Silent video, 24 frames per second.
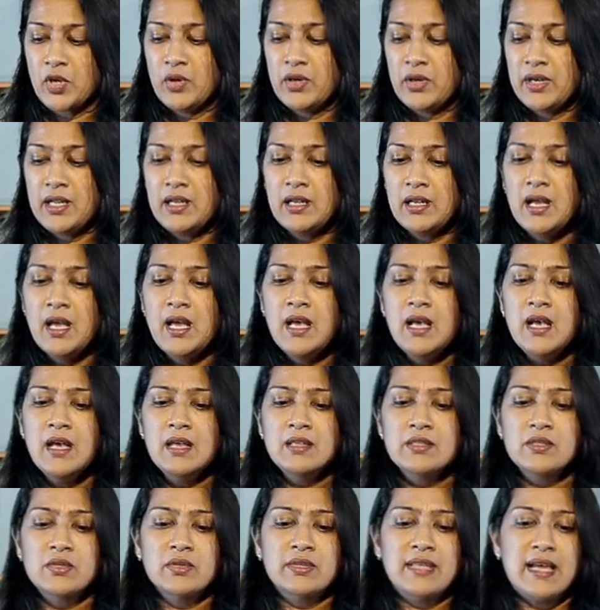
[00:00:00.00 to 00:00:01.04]
All right.
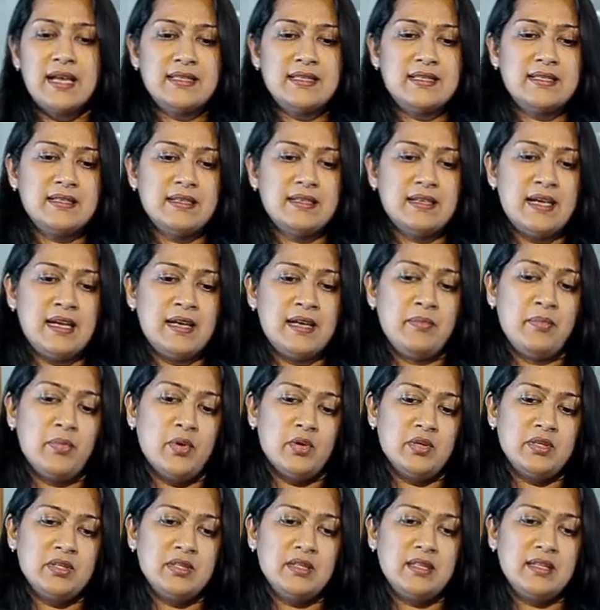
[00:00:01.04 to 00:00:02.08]
So that's an
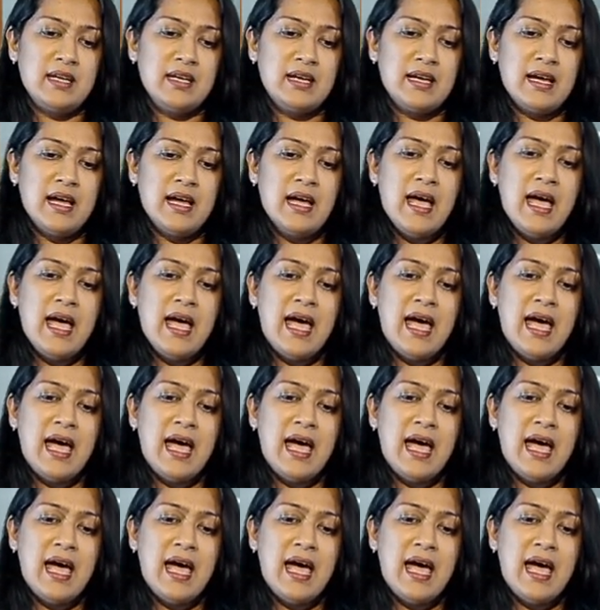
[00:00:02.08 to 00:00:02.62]
important thing.